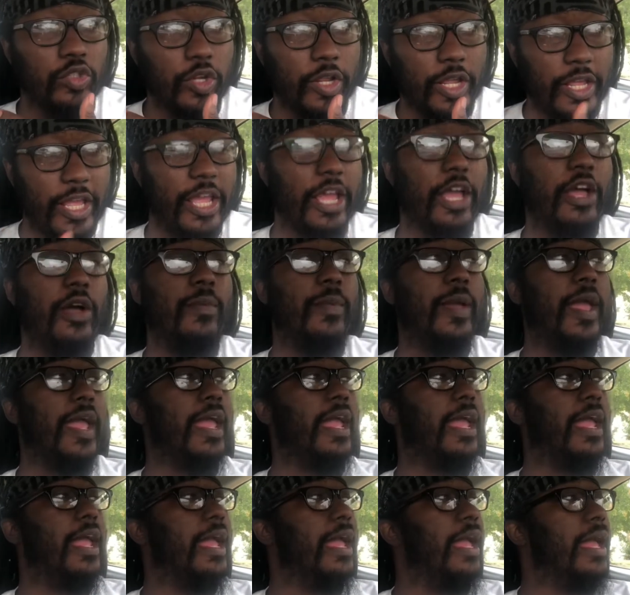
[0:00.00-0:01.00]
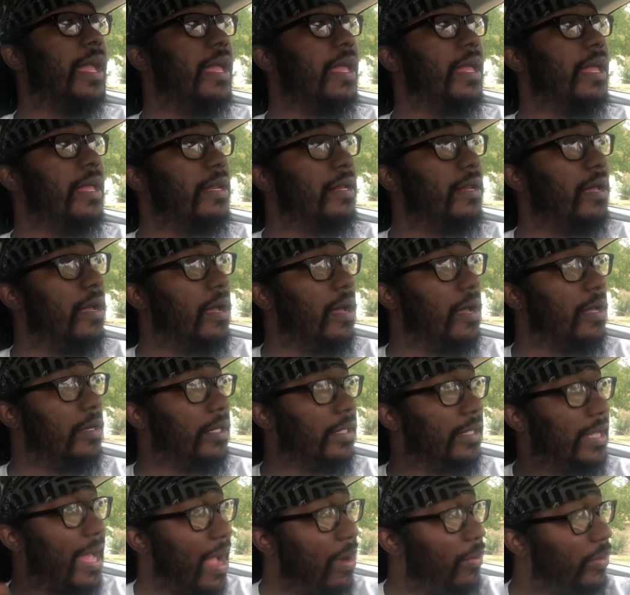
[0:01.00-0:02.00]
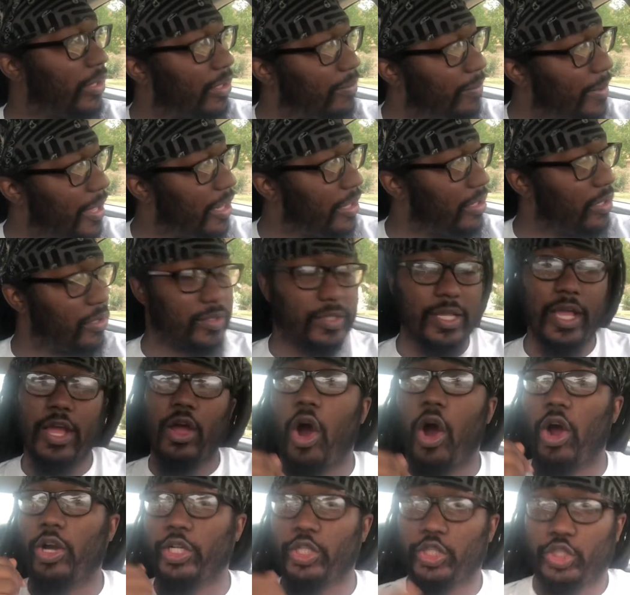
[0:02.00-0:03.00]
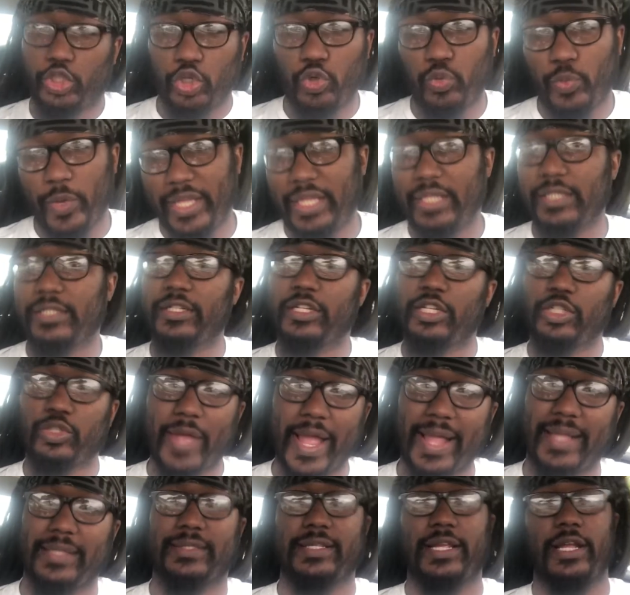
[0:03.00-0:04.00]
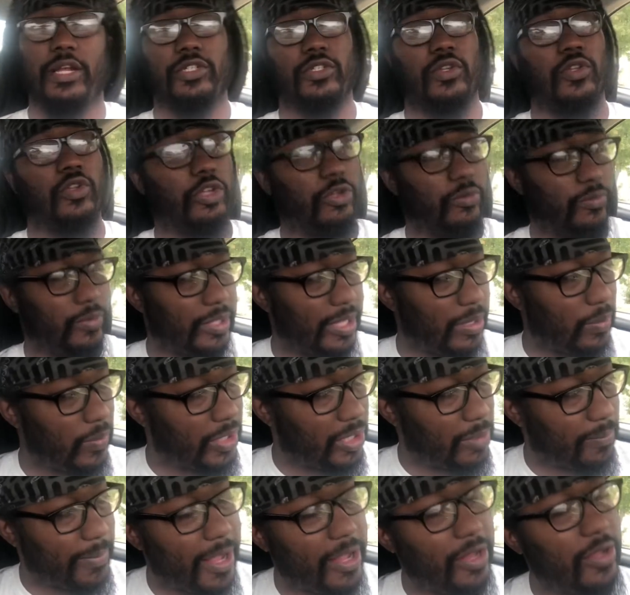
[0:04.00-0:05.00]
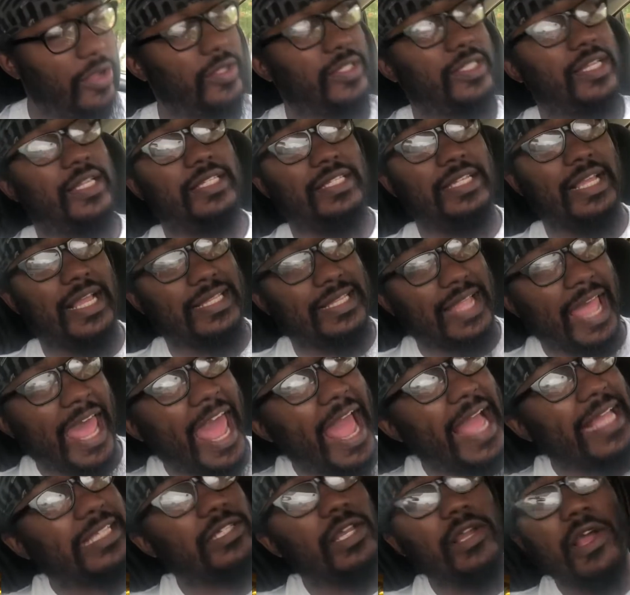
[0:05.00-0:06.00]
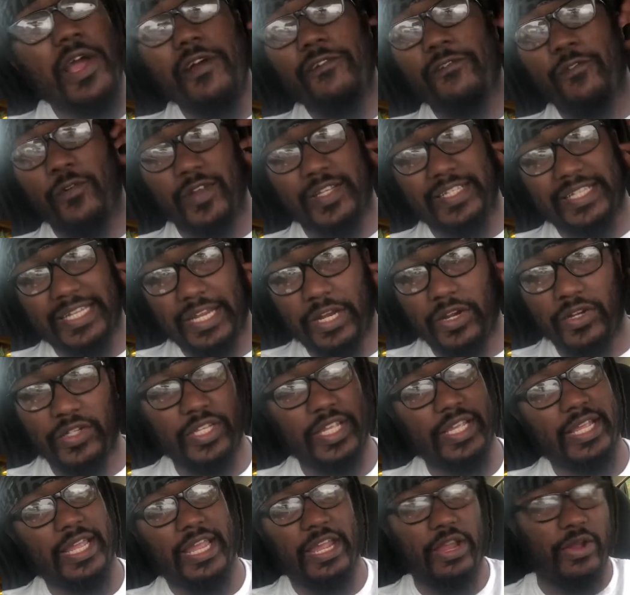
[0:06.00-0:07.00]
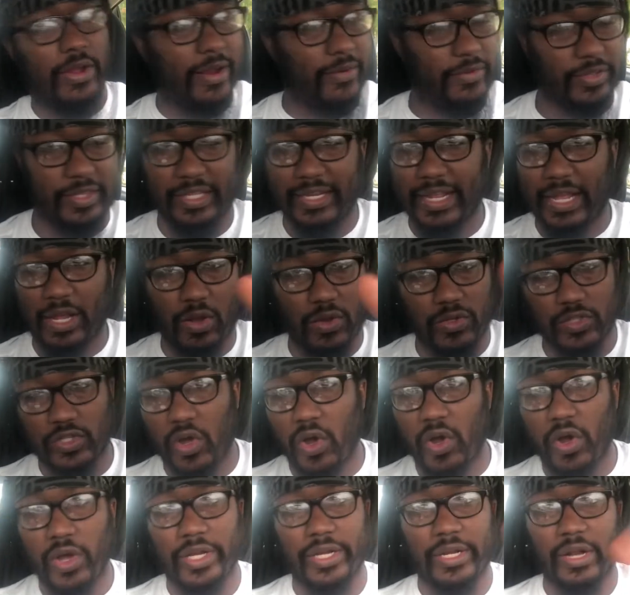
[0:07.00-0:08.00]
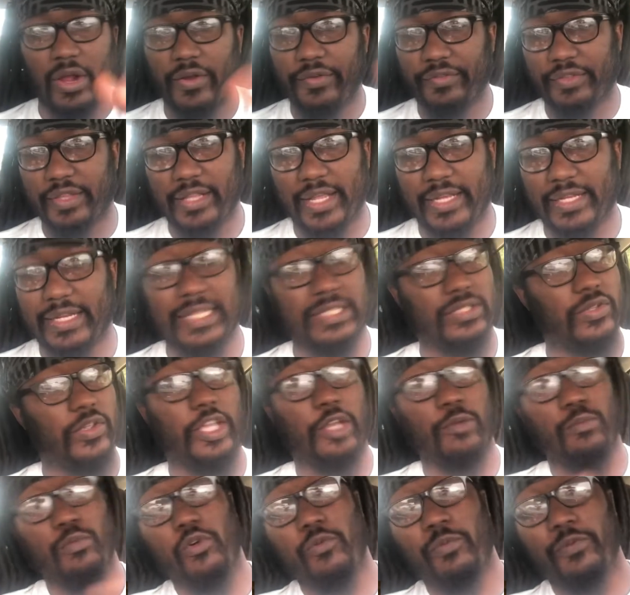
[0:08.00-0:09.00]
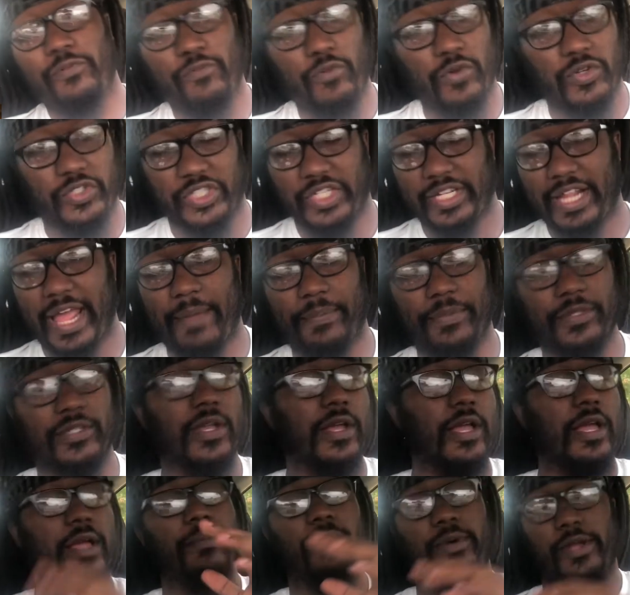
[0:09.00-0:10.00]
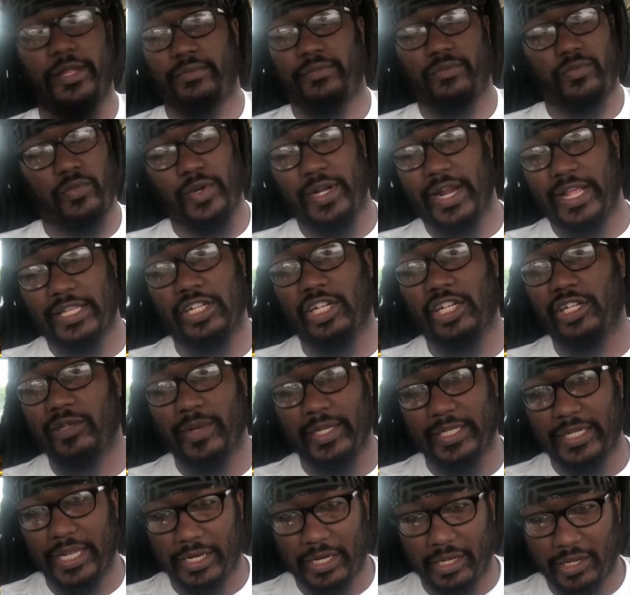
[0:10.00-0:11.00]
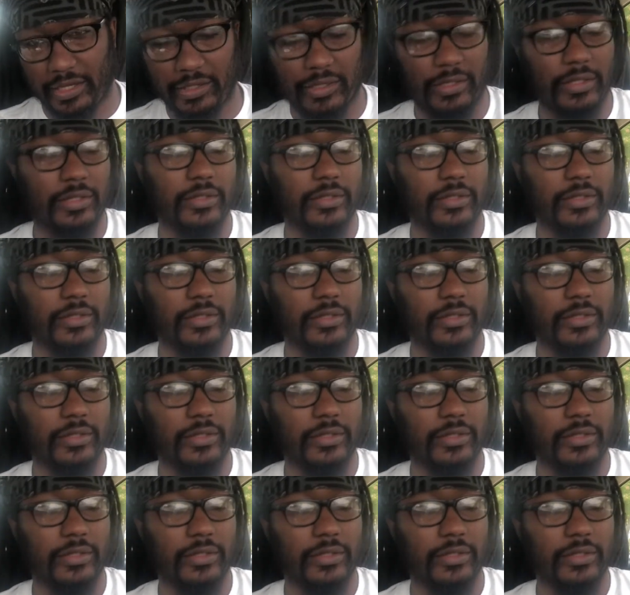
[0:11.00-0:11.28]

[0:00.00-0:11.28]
Him and the guy with Cabellios are the two weakest of the Dragon Slayers. The only thing with Cabellios is he has hacks for his ears. He can hear everything that goes on and everything like that, so he can move before shit happens. But we're not talking about that nigga.